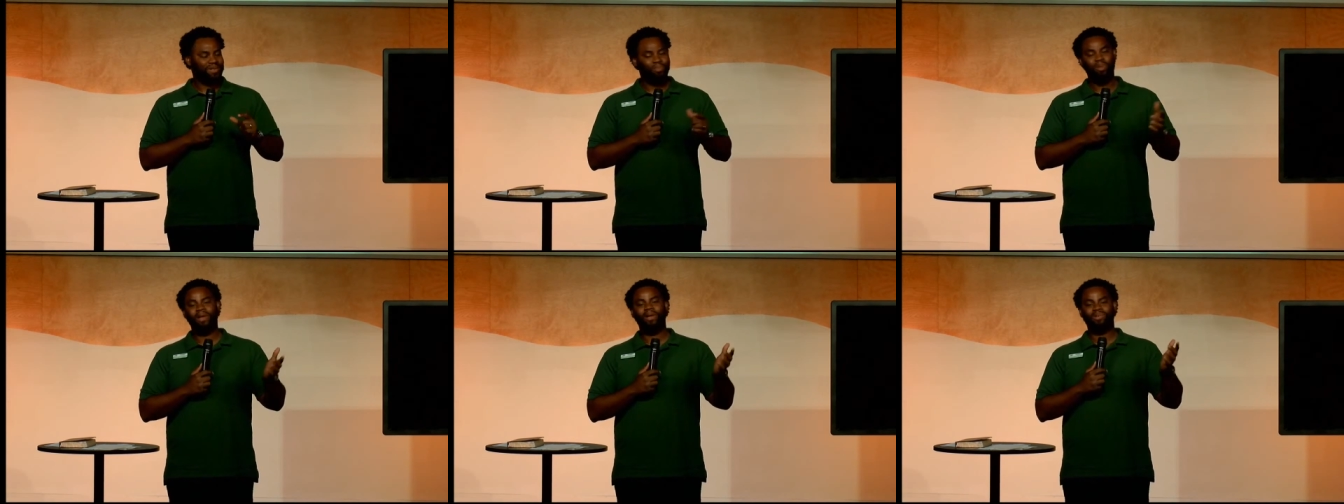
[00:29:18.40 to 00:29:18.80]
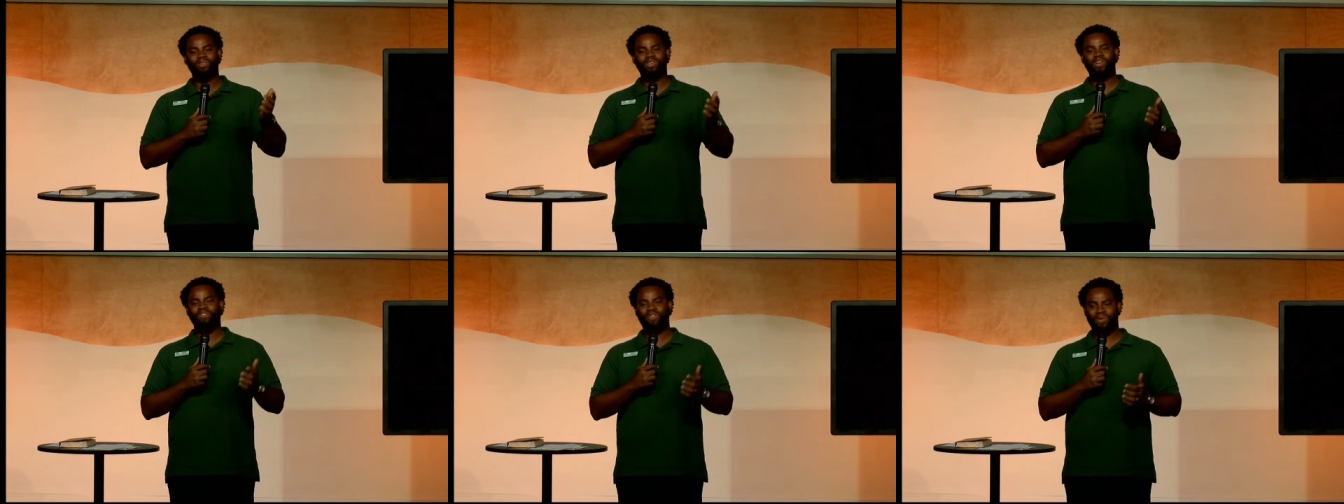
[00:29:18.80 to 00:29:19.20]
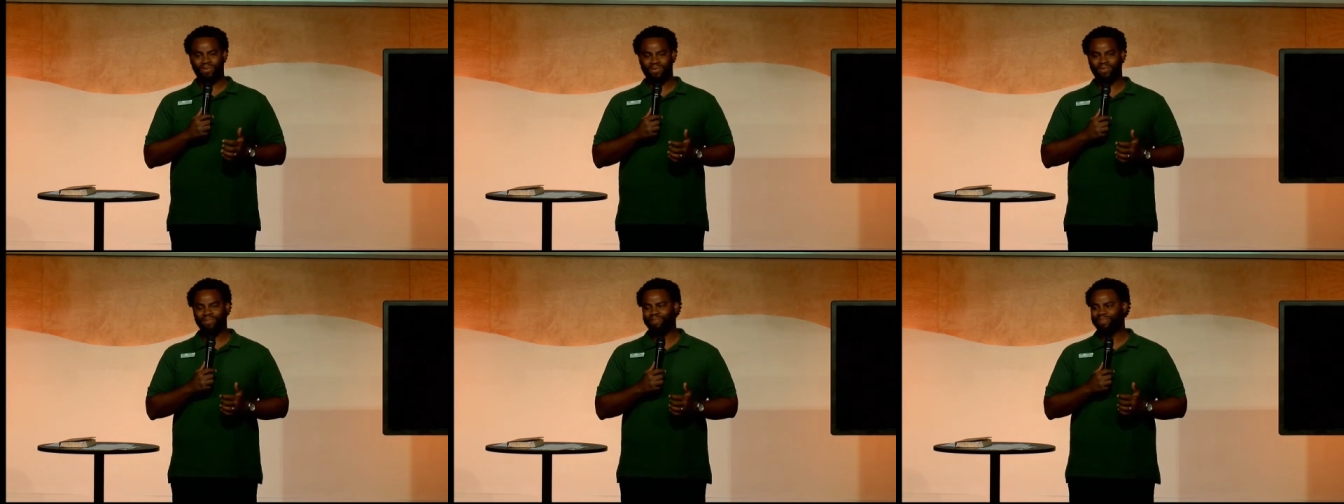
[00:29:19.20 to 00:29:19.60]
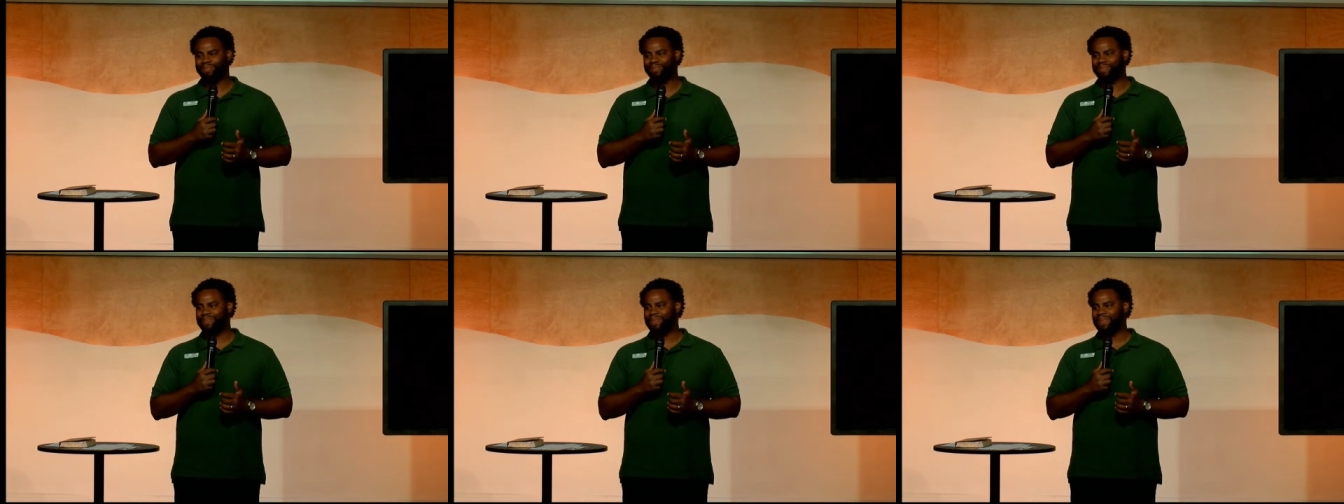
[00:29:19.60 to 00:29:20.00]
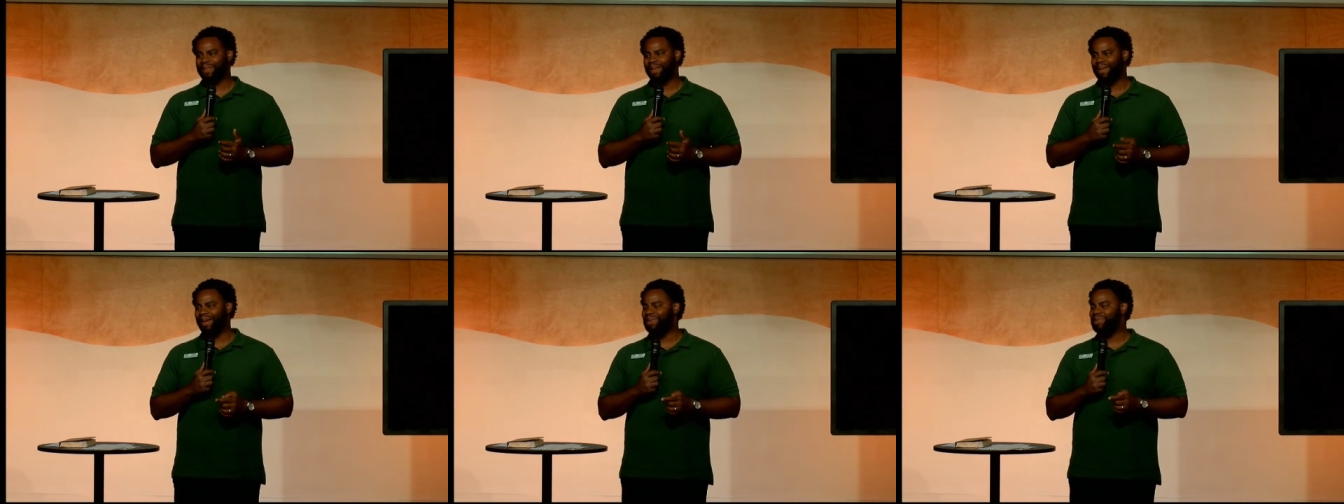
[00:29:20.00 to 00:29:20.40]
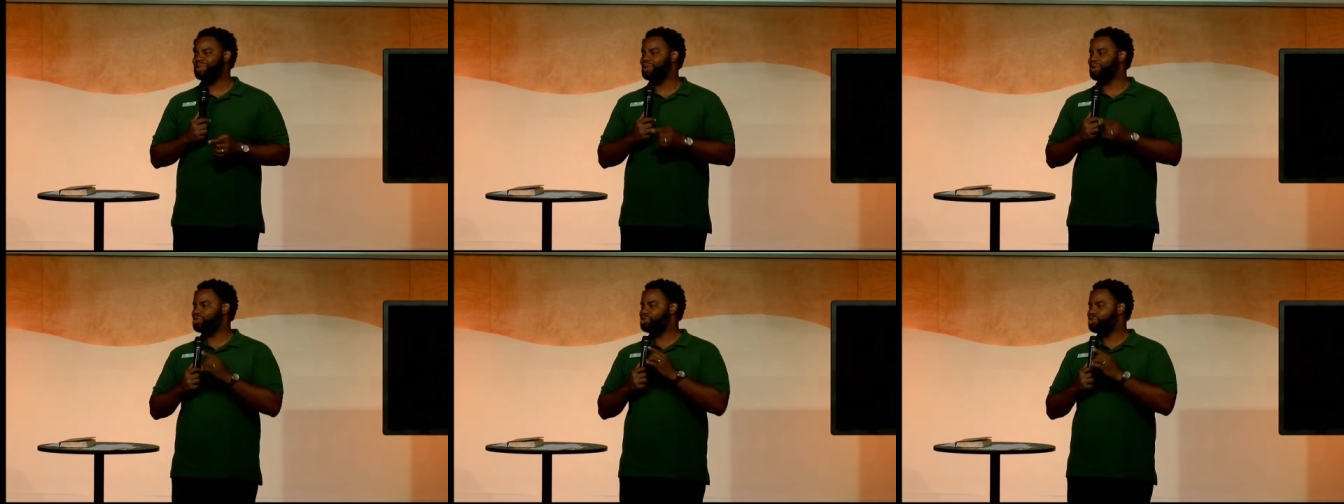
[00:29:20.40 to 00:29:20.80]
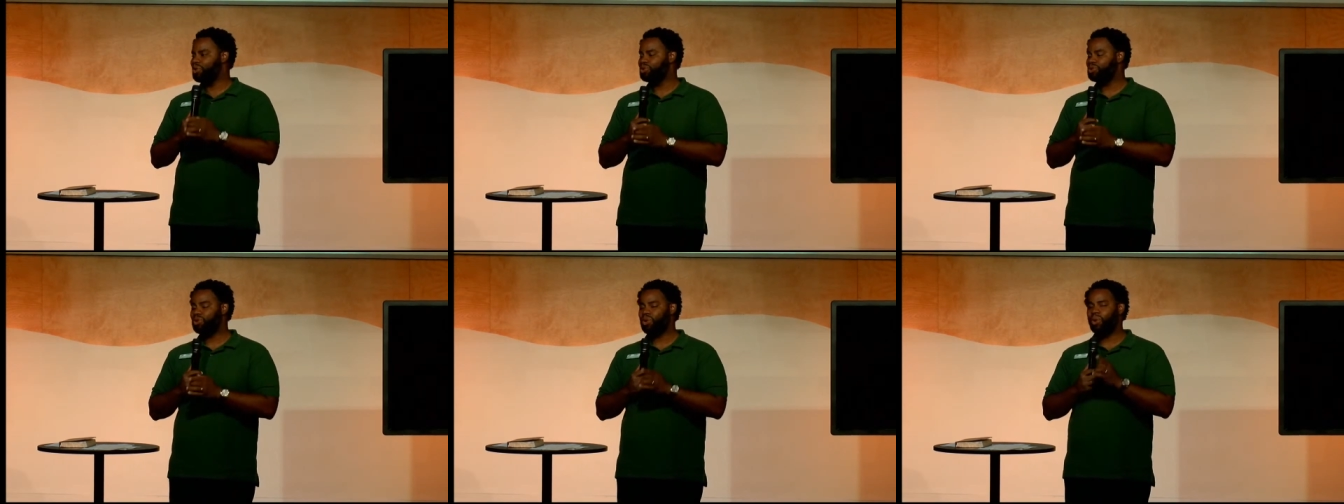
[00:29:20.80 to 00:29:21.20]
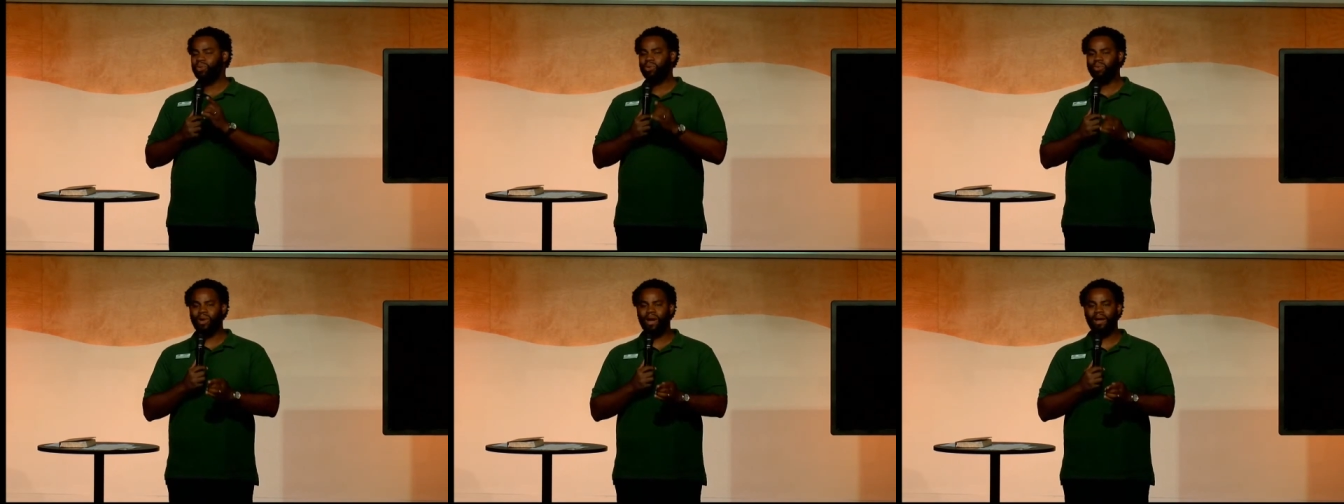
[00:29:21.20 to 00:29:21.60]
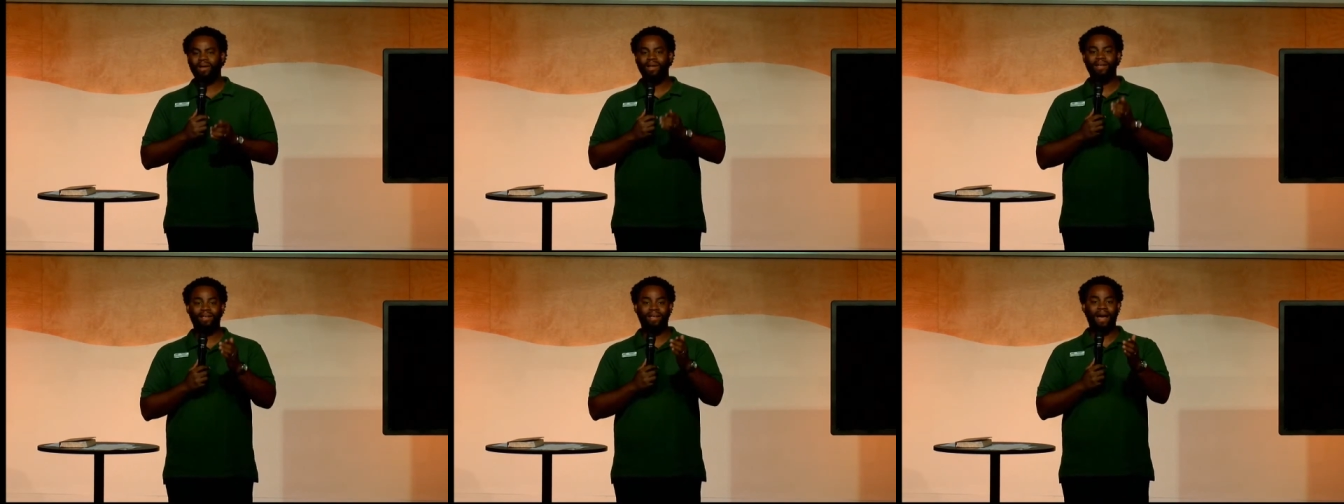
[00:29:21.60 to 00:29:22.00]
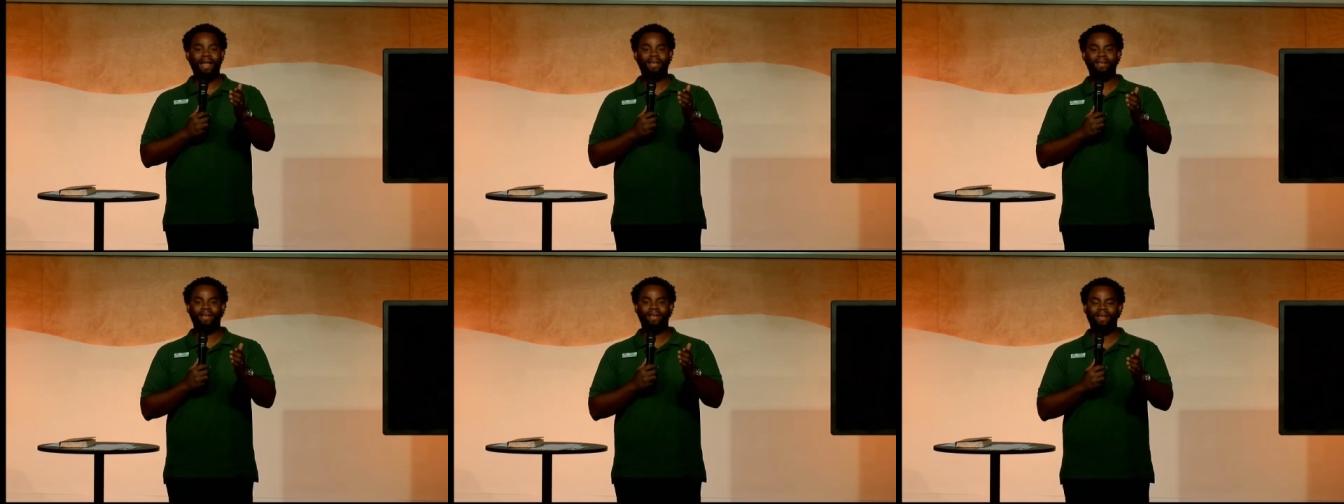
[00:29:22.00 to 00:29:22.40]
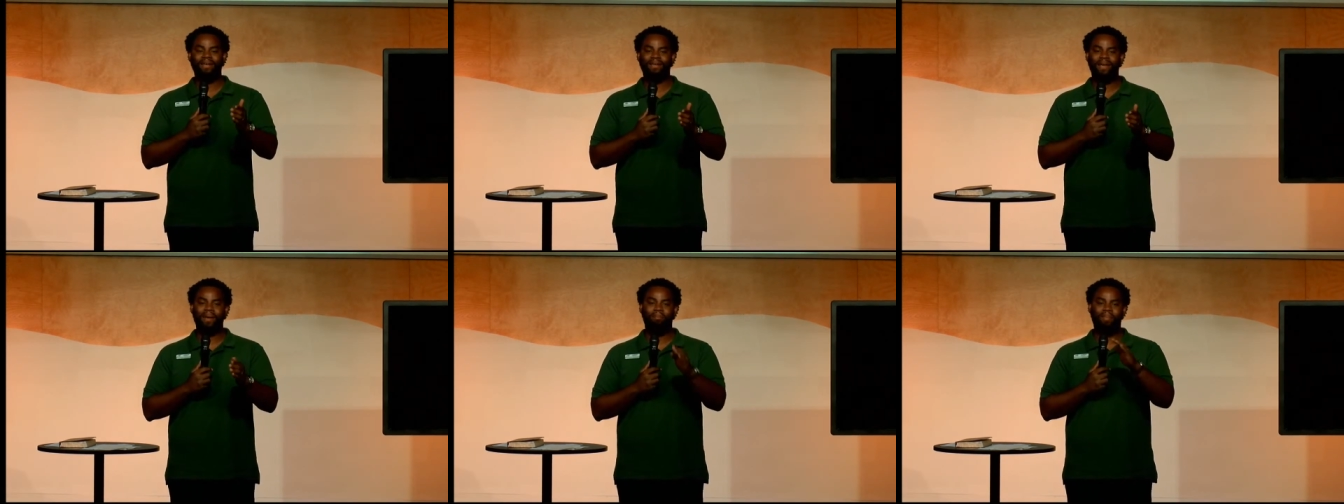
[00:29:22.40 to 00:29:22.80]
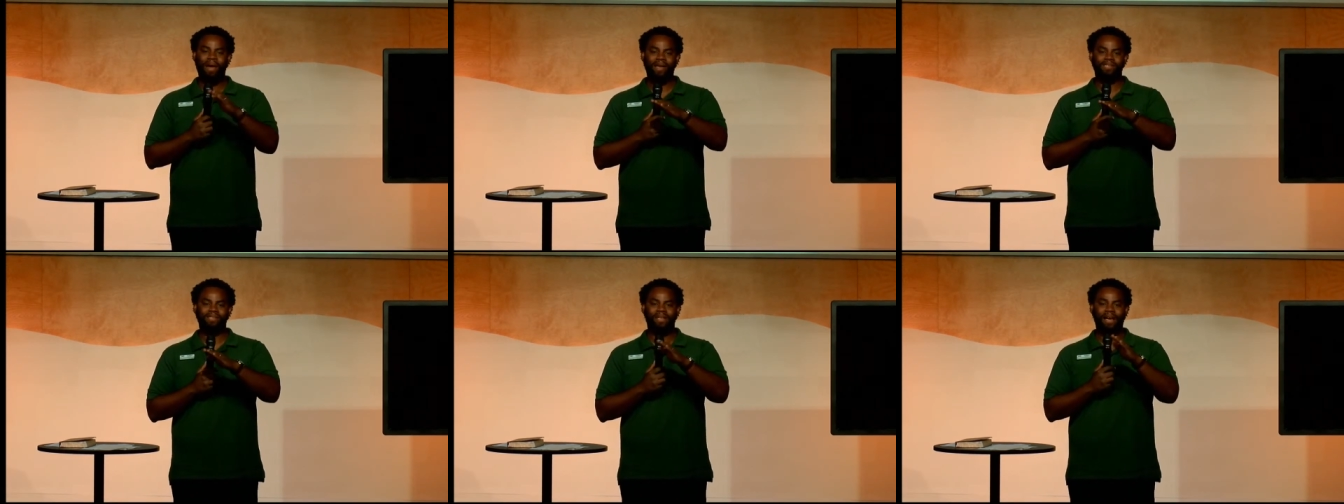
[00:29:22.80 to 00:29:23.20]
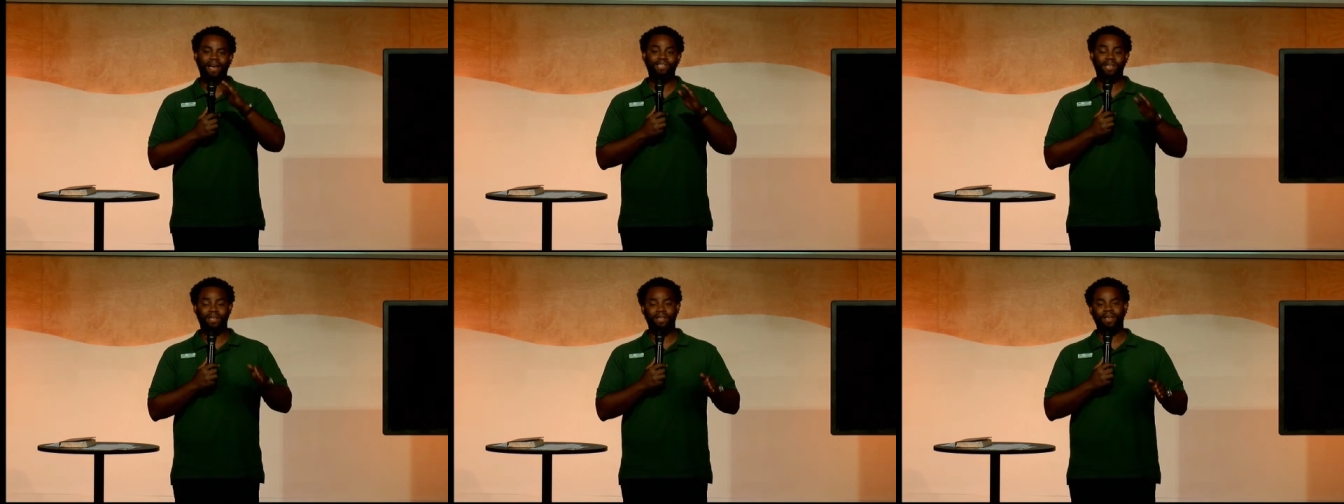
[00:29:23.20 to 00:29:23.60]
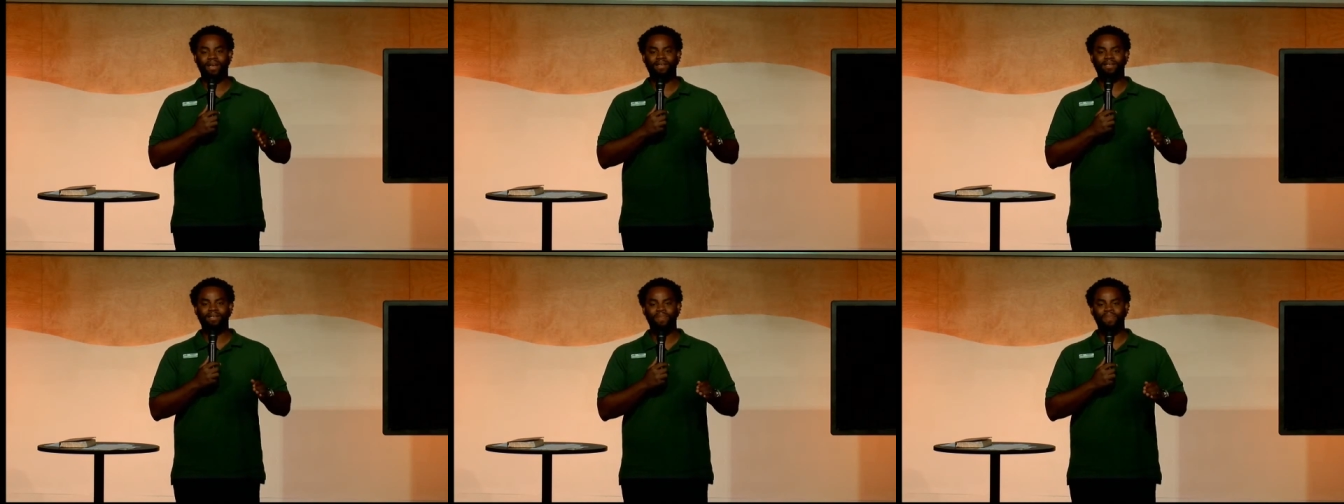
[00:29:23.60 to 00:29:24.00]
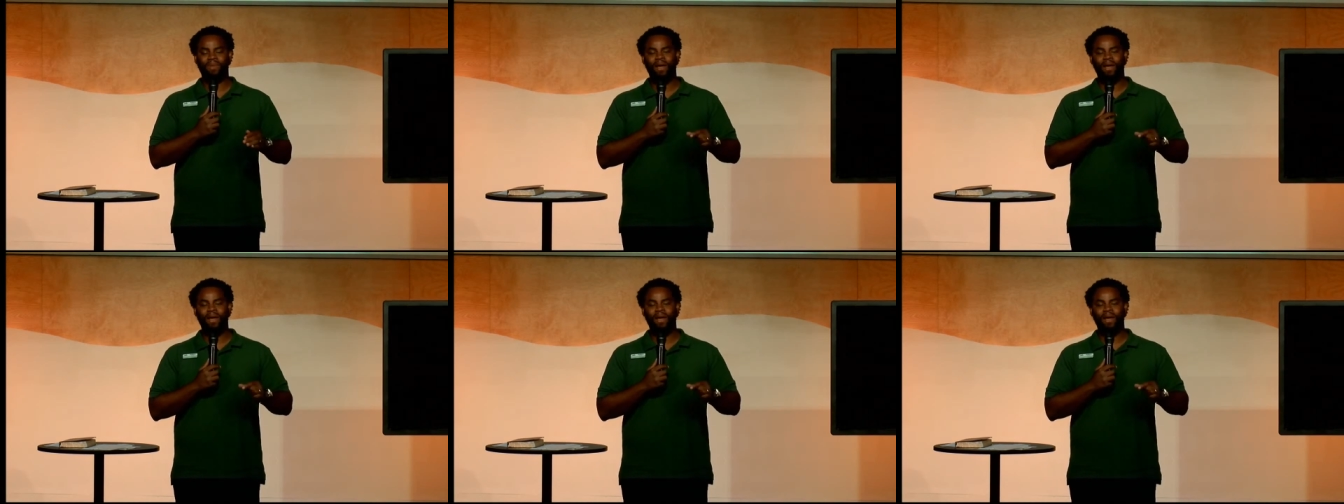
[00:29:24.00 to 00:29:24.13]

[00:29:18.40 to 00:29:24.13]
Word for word: to pull out your cell phones. And you can go to churchontherock.net backslash connect.